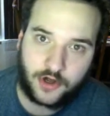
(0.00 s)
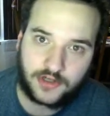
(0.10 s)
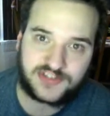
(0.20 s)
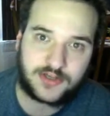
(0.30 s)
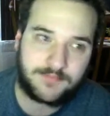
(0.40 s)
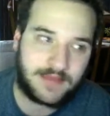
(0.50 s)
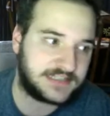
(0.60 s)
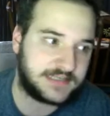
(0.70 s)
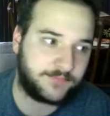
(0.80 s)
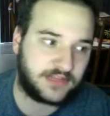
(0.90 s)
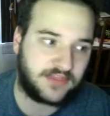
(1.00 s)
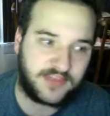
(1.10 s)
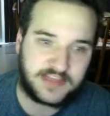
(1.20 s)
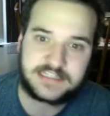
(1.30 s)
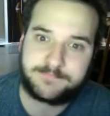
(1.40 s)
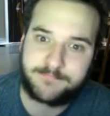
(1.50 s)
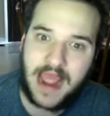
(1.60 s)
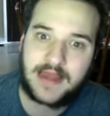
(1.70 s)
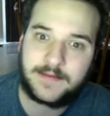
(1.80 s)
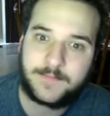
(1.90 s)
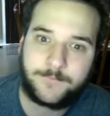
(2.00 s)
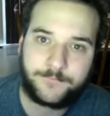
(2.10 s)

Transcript: also make something this bad.